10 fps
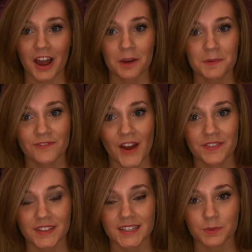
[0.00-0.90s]
I hope you
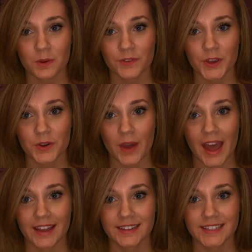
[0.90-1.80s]
found this review
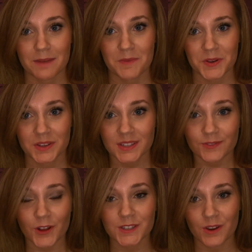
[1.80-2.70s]
and demo
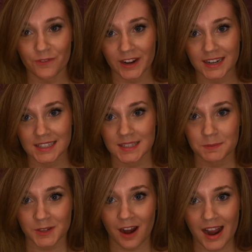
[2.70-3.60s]
useful. Don't forget to
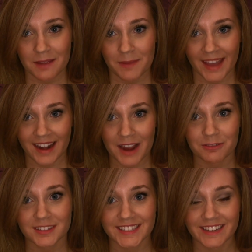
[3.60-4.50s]
subscribe, and I
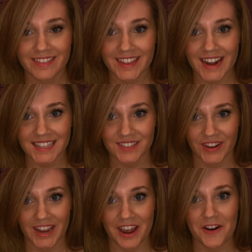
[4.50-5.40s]
will see you in the next
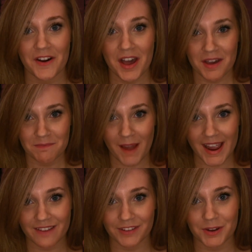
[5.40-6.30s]
video.
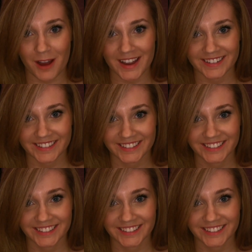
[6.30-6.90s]
Bye everyone.